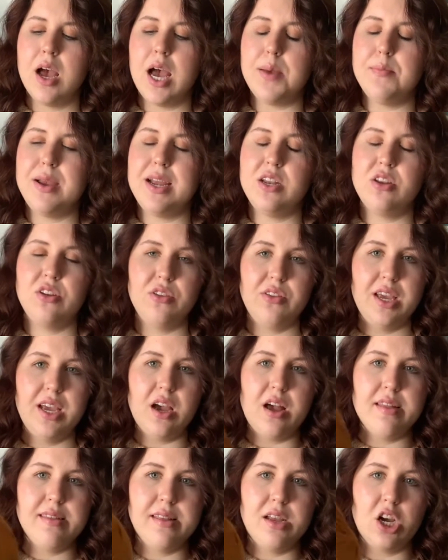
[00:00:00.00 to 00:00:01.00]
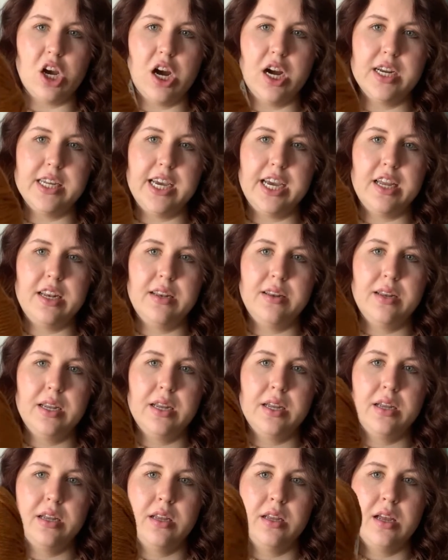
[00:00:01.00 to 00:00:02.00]
I might do the Ysolda cardigan,
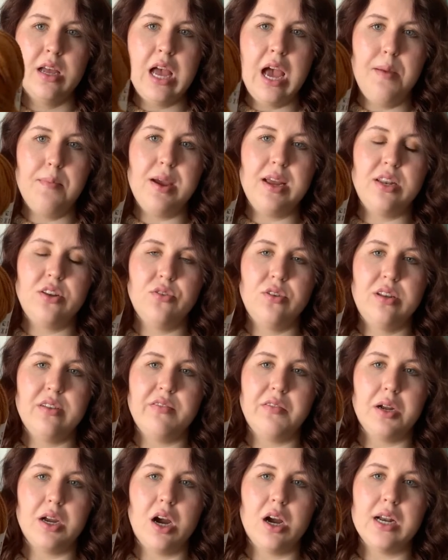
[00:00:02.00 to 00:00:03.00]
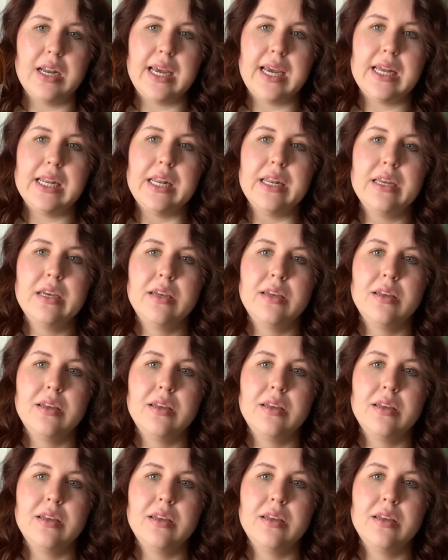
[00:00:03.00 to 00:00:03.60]
I might do a different cardigan.